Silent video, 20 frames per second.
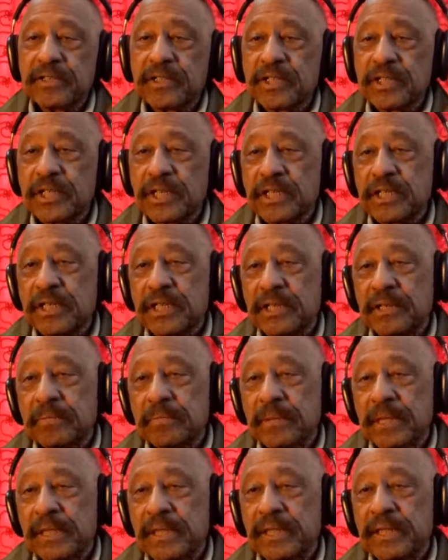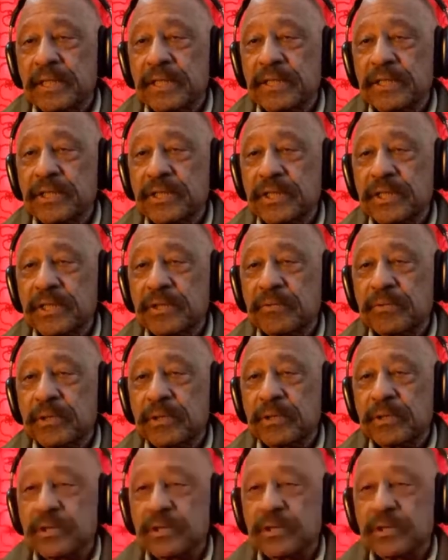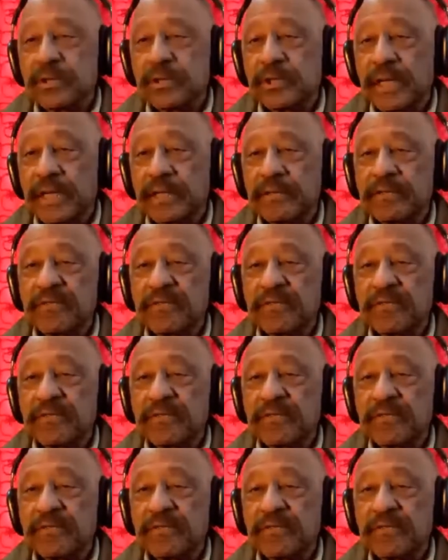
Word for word: sixty million and see what you get.